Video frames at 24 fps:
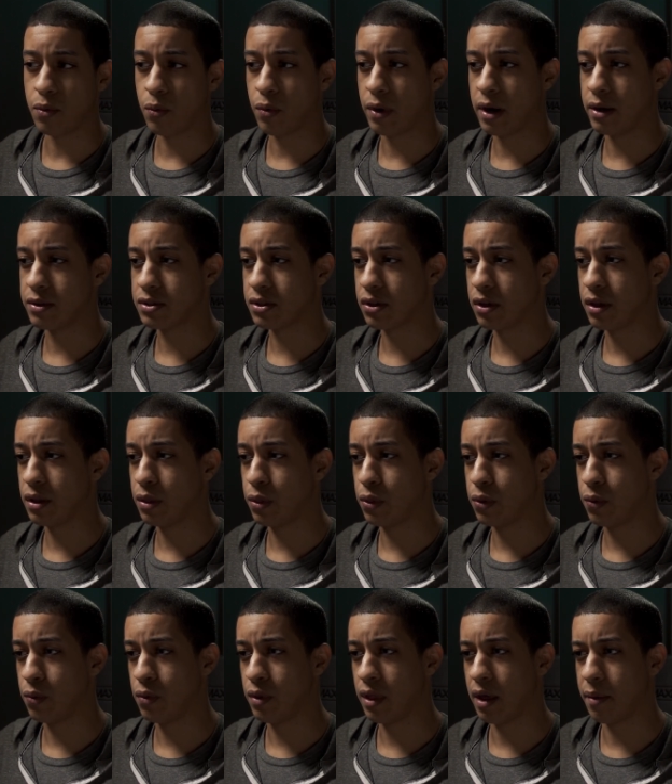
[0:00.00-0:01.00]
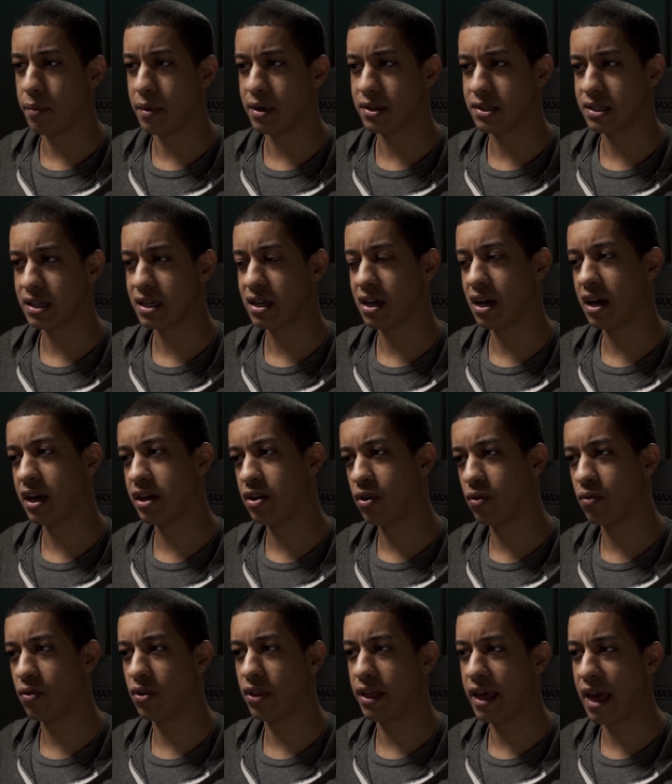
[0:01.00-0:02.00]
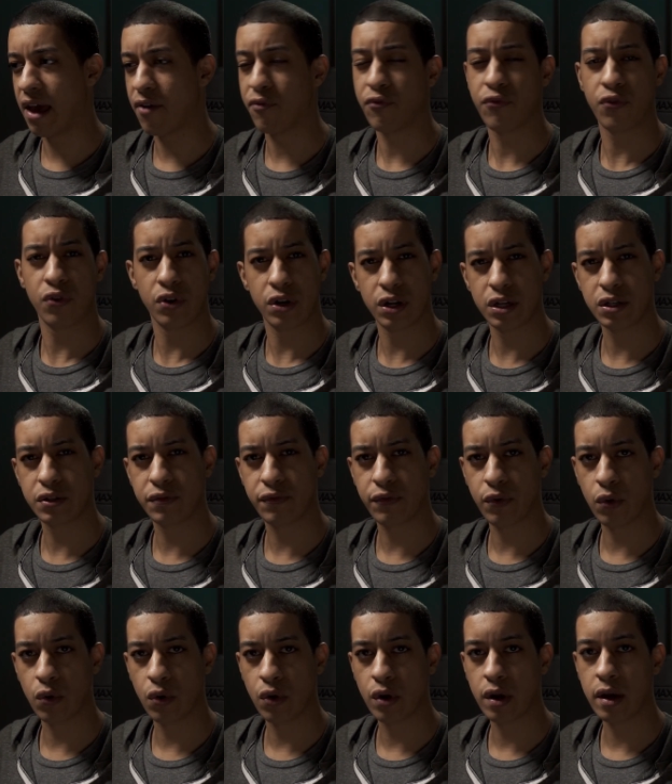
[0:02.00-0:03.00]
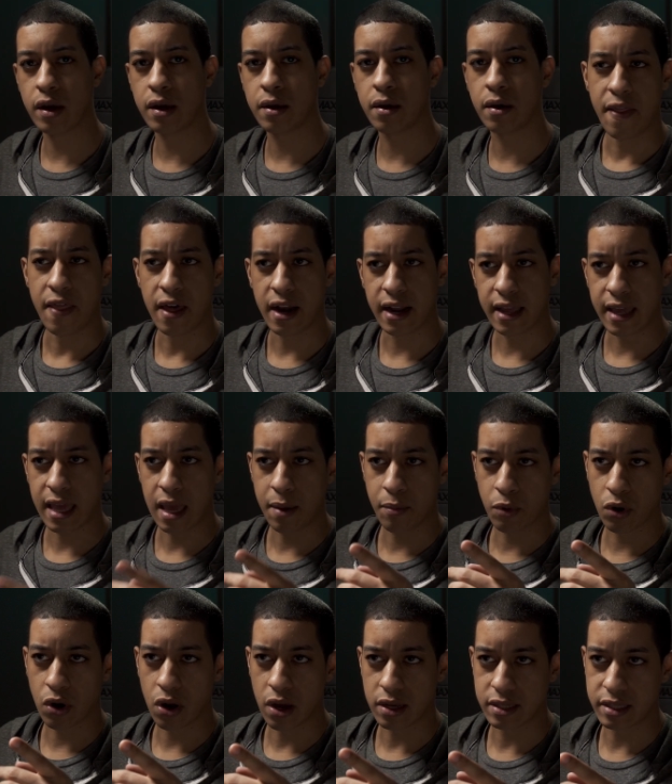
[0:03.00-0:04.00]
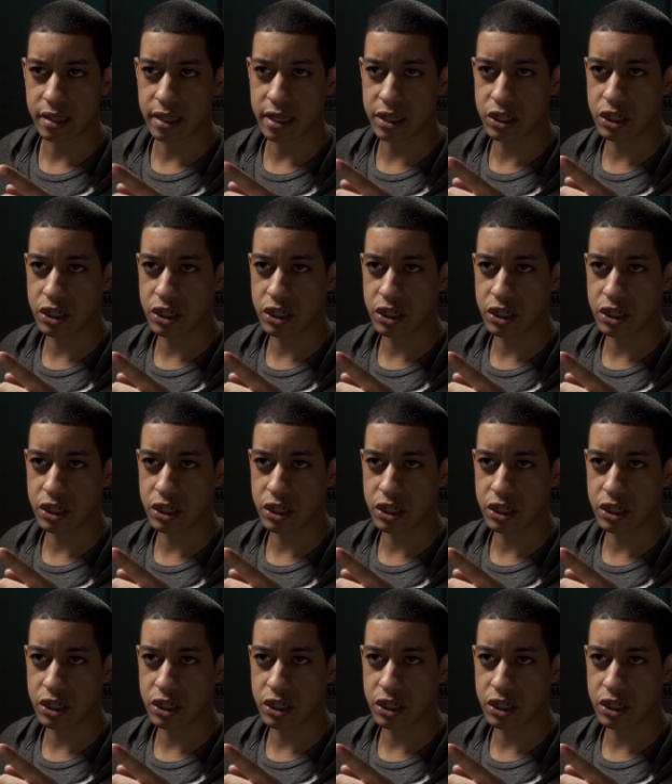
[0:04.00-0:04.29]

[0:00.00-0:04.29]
When I was looking through them, I was like, oh, I don't really have footage for it. And then I came across this